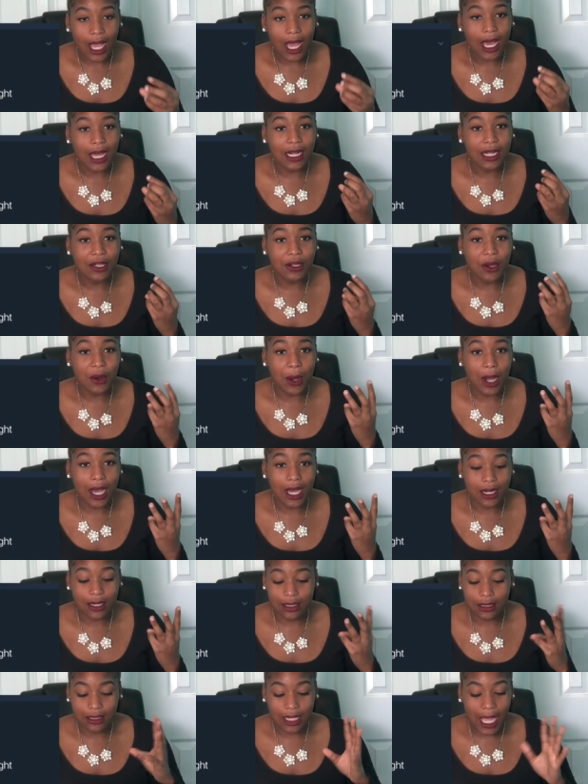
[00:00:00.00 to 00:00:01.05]
I didn't know how
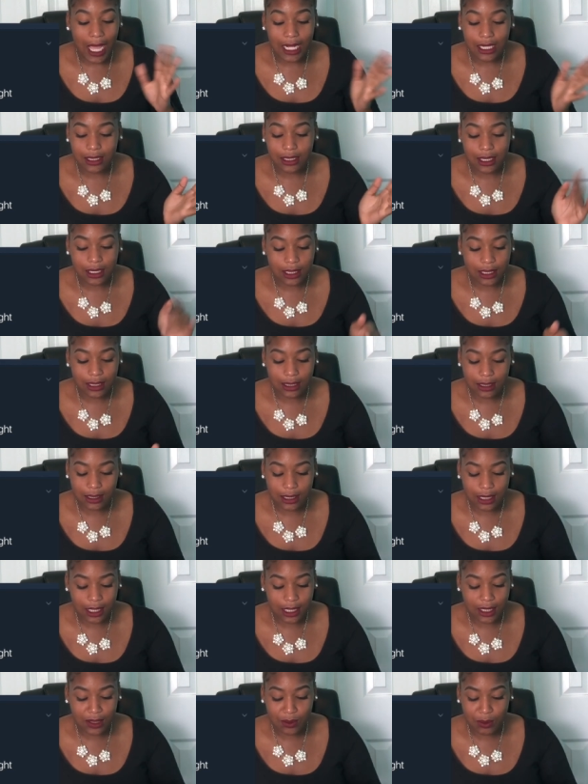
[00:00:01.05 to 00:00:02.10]
to, I just
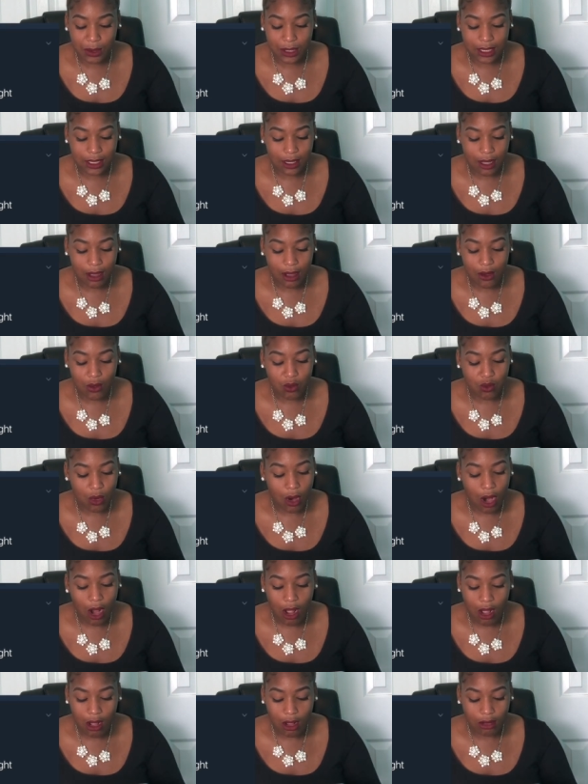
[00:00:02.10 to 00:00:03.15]
this was all
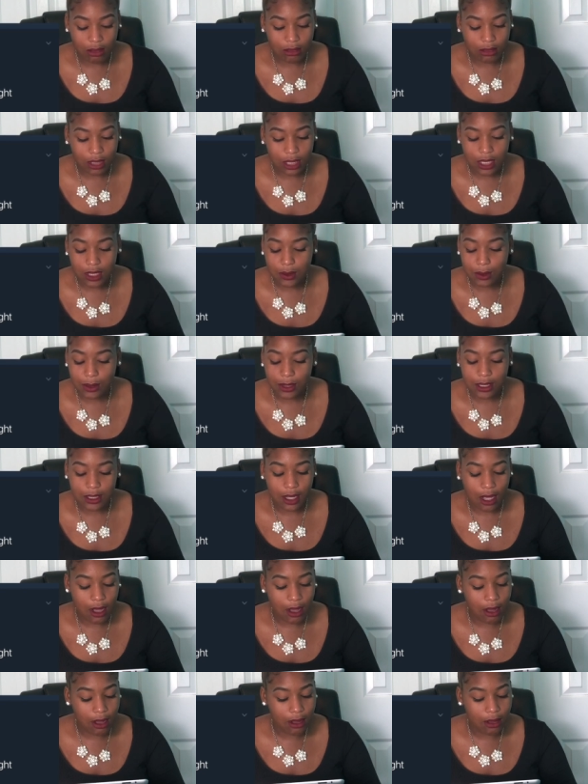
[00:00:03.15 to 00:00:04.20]
wrong. This was
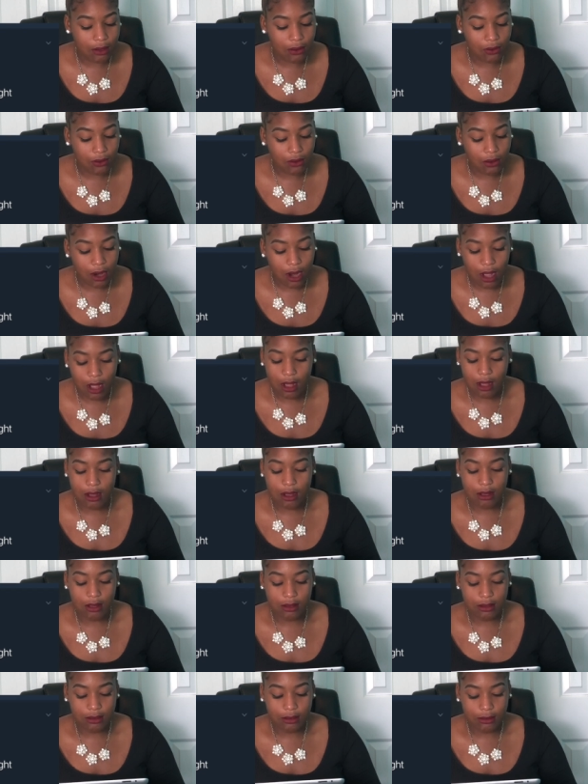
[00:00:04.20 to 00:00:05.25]
all wrong.
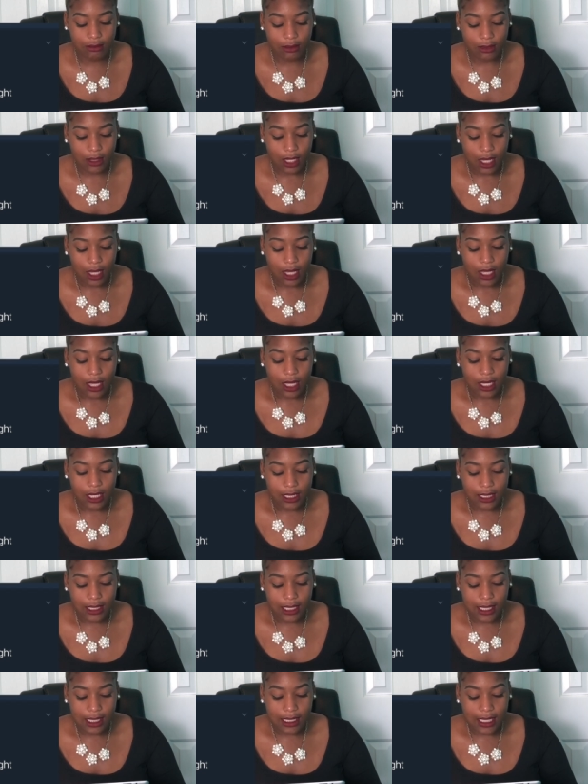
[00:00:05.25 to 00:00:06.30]
It
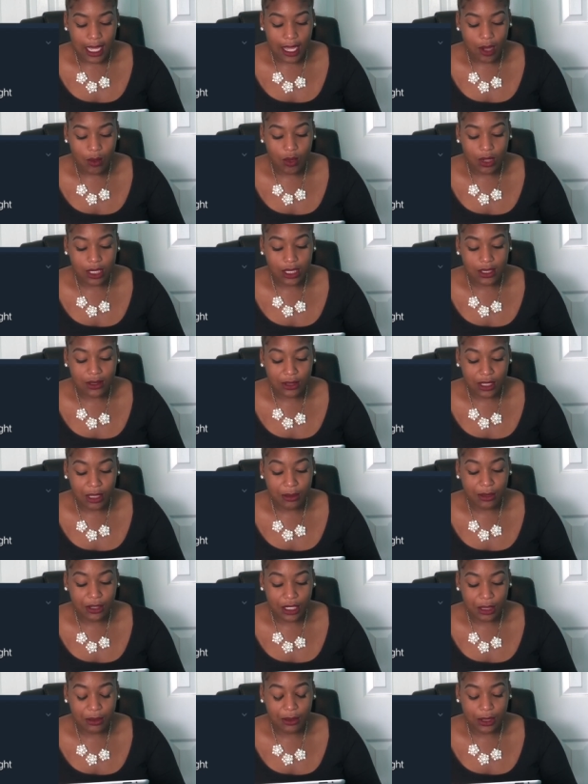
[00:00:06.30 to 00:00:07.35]
says I want to
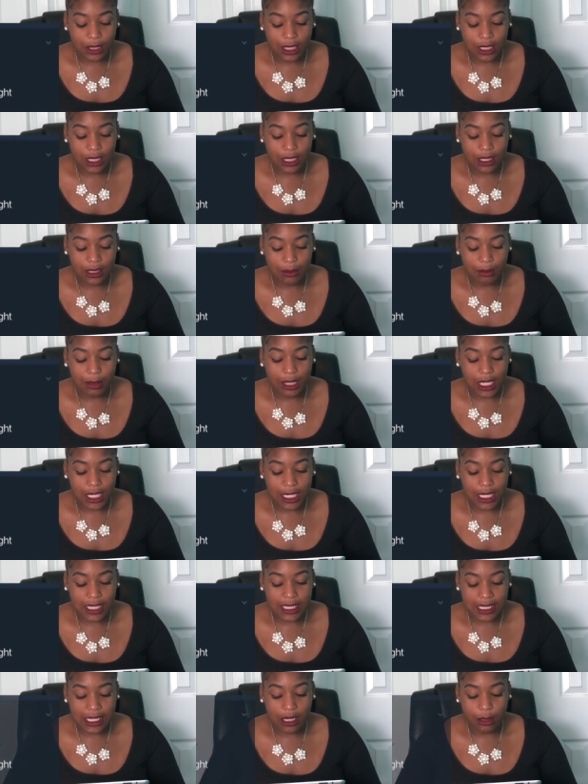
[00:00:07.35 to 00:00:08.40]
WWE, but it
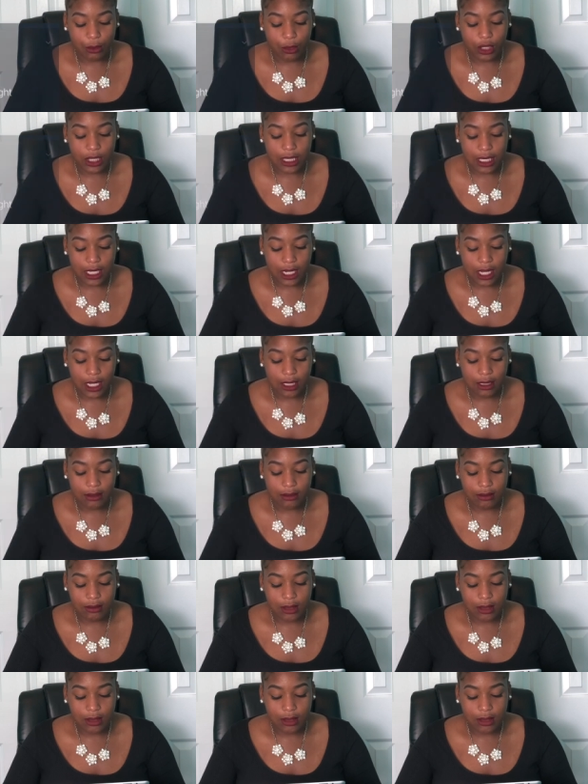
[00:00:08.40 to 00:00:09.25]
doesn't come on tonight.